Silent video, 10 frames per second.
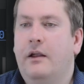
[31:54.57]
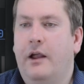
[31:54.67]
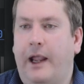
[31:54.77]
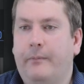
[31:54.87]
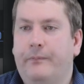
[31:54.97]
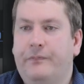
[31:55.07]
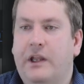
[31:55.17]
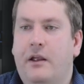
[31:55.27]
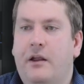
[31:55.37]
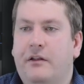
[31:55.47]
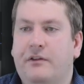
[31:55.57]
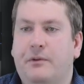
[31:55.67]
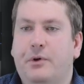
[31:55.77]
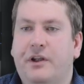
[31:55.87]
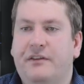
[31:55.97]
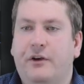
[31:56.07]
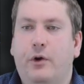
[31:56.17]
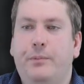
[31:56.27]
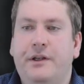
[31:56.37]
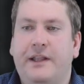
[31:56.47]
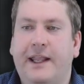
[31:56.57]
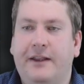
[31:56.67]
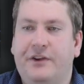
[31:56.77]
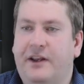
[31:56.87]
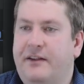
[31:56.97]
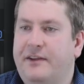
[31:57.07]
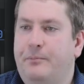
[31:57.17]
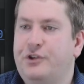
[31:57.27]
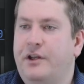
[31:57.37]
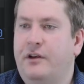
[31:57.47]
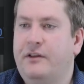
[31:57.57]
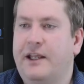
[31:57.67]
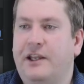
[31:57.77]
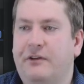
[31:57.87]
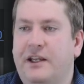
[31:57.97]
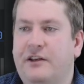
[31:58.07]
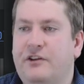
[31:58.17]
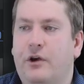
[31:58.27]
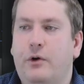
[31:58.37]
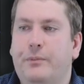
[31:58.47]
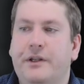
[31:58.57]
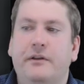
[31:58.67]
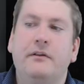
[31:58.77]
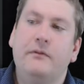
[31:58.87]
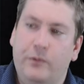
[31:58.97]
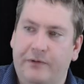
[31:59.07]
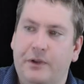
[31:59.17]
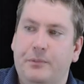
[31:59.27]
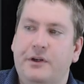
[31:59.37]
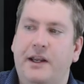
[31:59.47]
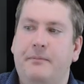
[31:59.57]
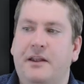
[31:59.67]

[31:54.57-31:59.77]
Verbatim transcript: Okay, so if the book isn't open, they get an exception that you need to open whatever the book name